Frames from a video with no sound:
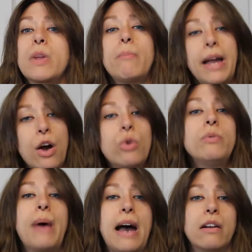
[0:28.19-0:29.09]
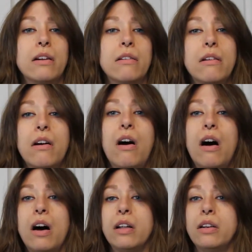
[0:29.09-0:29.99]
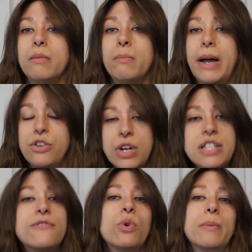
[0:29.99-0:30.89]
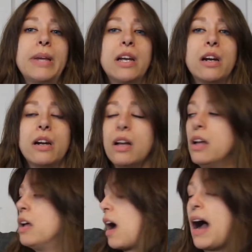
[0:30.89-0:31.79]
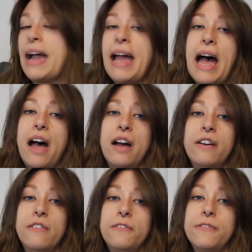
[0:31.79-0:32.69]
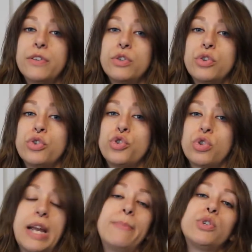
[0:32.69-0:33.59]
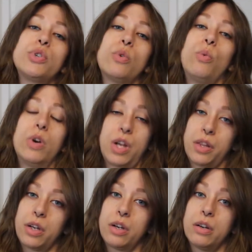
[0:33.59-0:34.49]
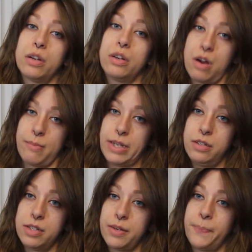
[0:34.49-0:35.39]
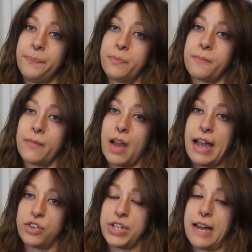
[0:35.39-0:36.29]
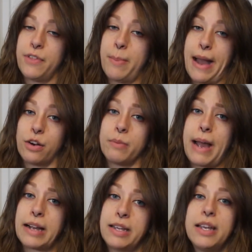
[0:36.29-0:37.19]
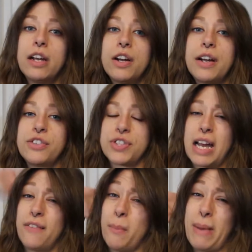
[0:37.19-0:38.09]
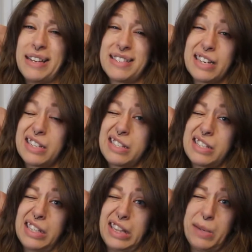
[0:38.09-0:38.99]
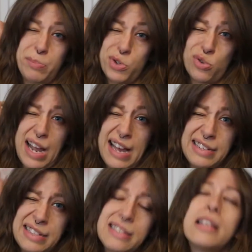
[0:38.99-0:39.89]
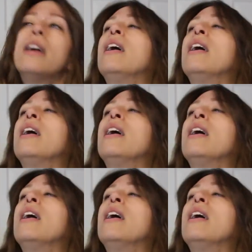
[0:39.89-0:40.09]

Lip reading: my own pattern on my dress form here. I have draped one other garment. I actually have the pattern back here. It's just kind of a basic slip dress,